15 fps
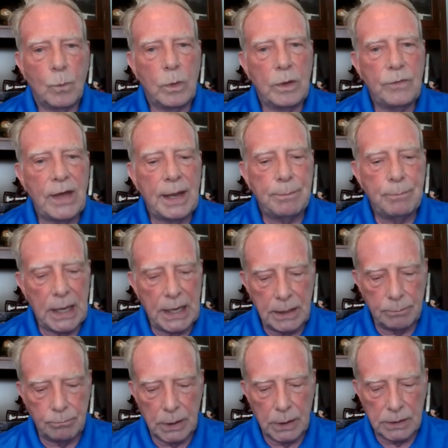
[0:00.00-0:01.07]
We've had
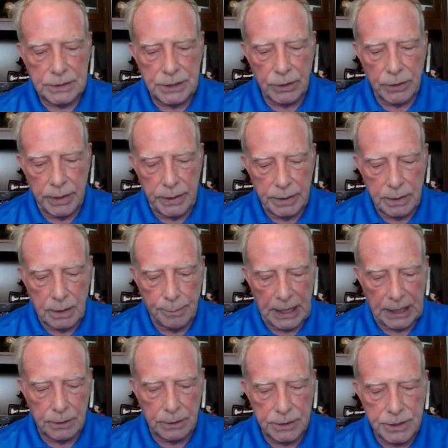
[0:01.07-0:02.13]
many military
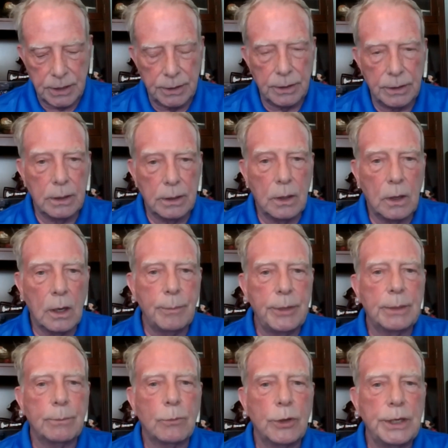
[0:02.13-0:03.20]
commanders in the
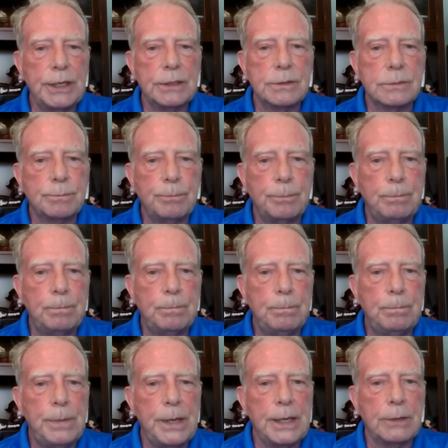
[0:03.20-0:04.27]
Army and Marines
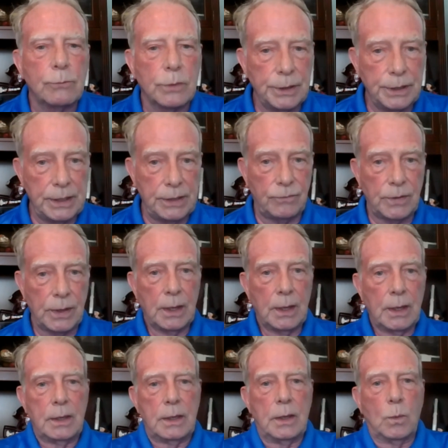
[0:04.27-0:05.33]
being relieved
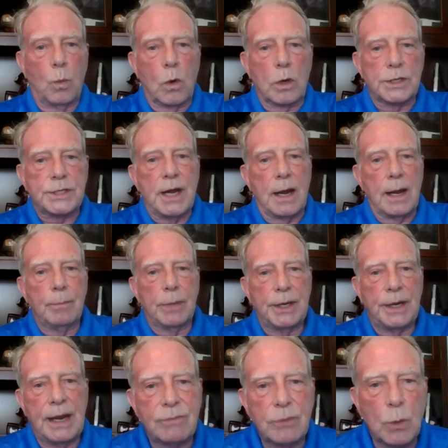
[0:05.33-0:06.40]
in wartime,
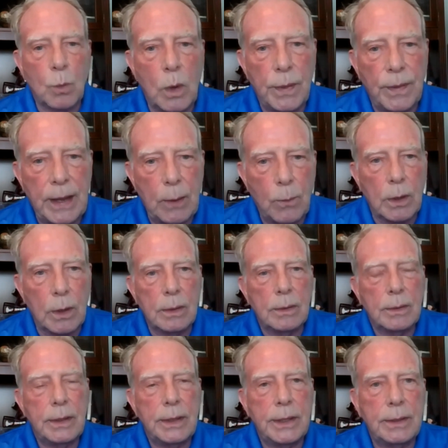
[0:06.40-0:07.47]
but never when they were
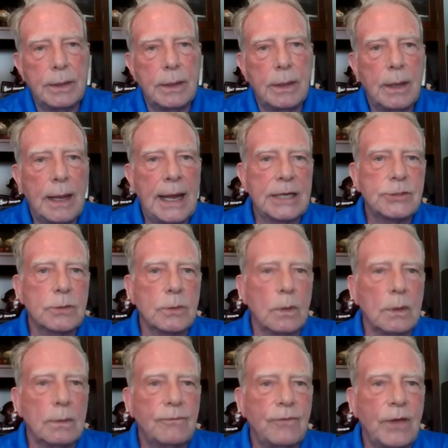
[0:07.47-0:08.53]
in actual